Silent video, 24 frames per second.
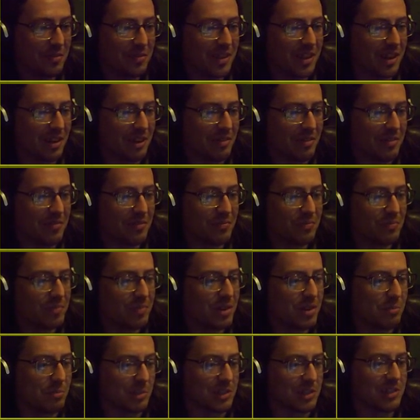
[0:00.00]
You know, we've
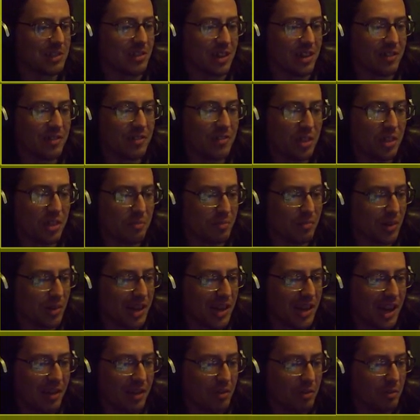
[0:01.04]
pretty much got everything
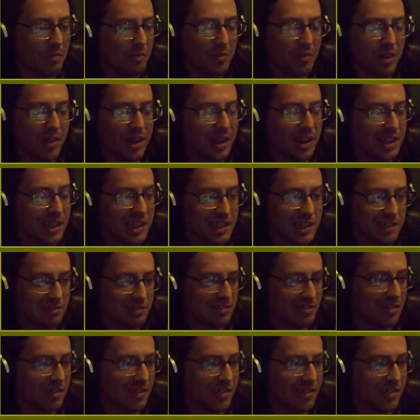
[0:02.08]
now, I'm fairly sure.